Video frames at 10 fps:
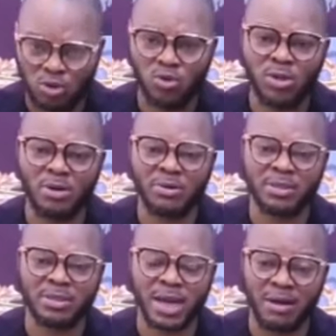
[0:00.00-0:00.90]
you know the
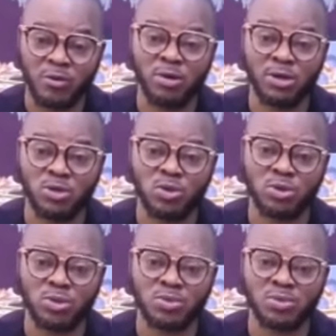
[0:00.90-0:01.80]
reason. I've already
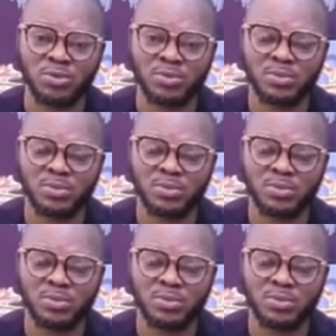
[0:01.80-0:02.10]
told you.